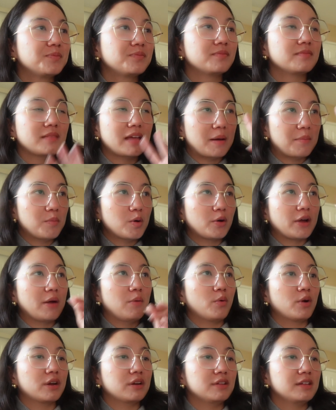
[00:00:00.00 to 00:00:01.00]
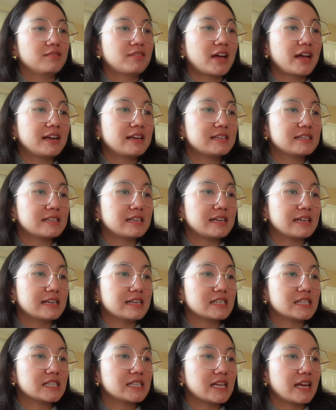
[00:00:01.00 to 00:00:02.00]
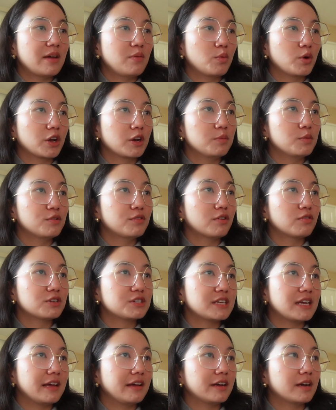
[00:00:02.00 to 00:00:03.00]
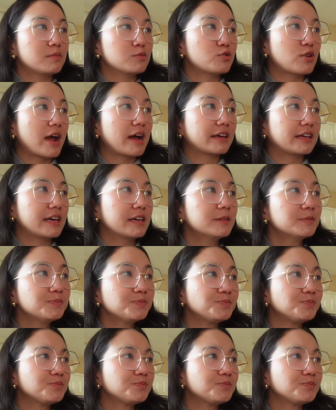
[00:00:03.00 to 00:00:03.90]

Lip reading: yeah, okay, we're gonna leave that as it is and we're gonna move over to income tracking.